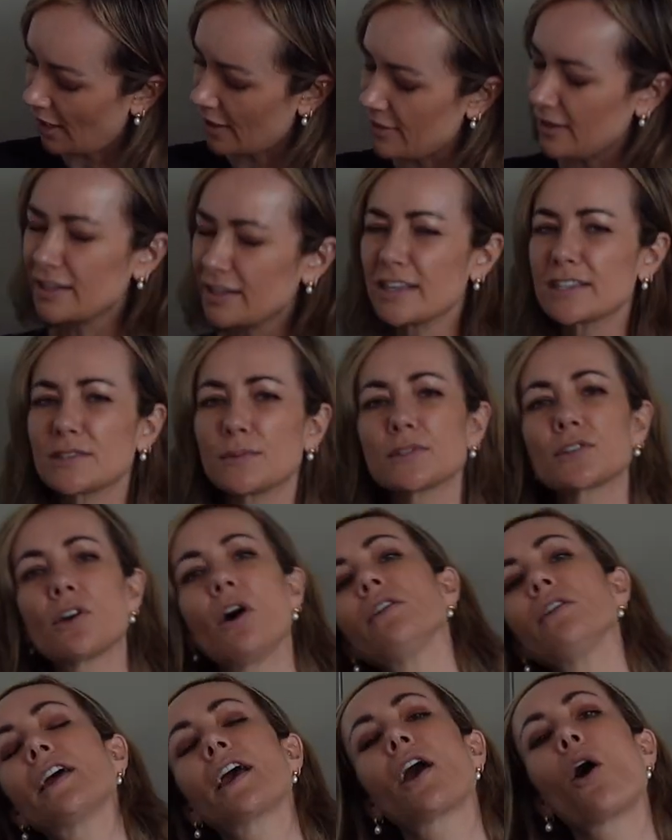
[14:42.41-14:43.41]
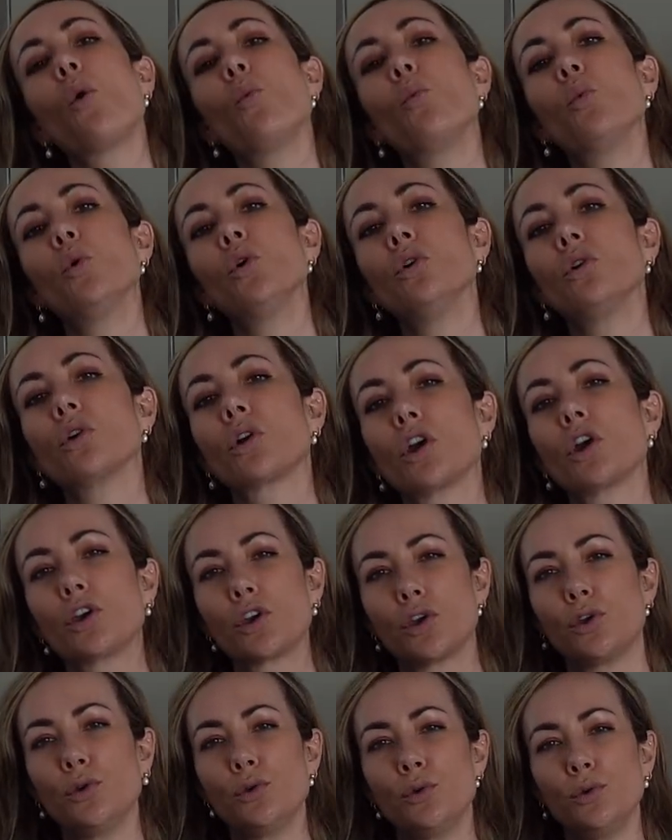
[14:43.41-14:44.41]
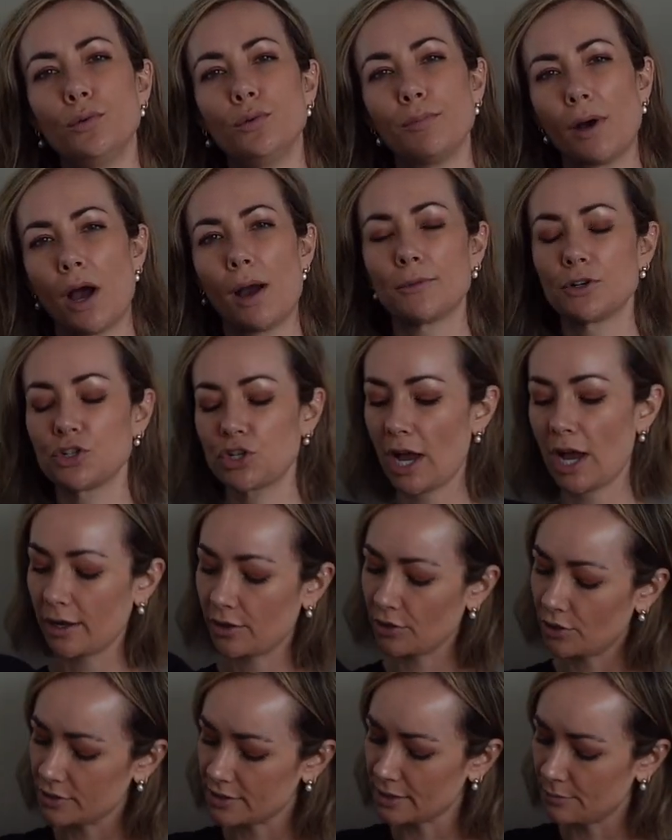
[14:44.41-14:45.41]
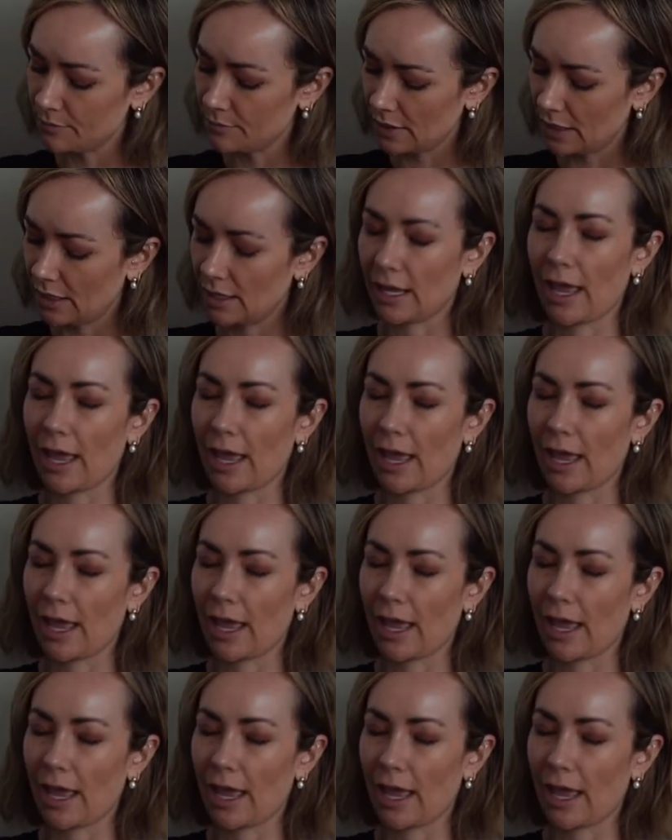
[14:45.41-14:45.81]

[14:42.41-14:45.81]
I think this was called like a wool cocoon bomber jacket or something.